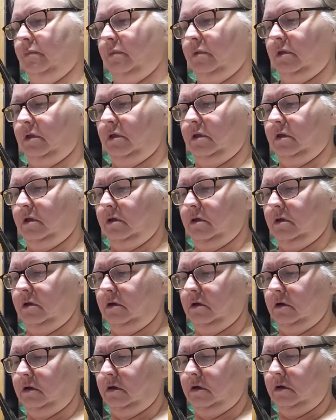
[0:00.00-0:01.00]

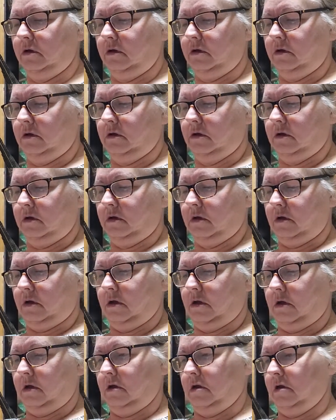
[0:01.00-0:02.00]

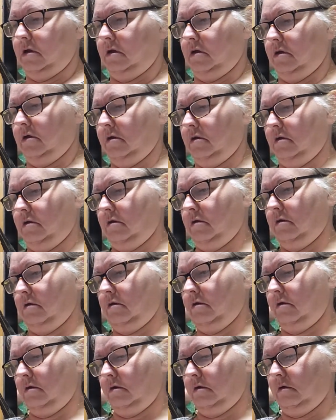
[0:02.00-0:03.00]

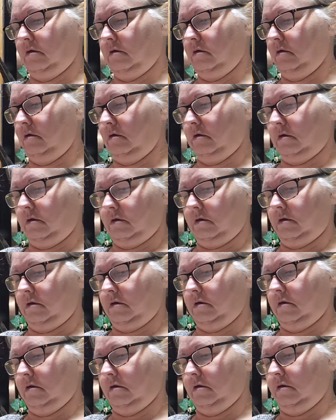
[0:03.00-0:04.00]

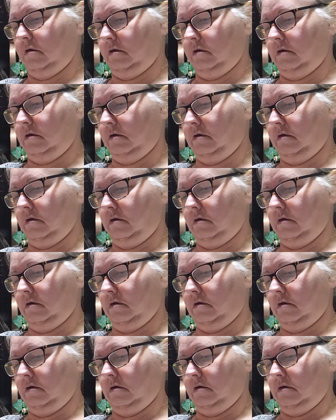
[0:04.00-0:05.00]

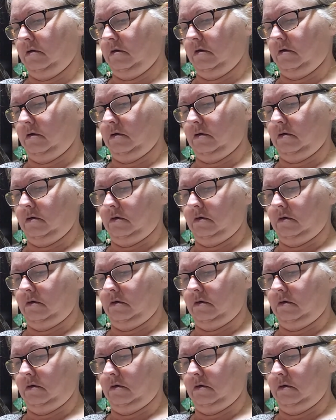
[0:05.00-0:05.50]
Nobody speaks.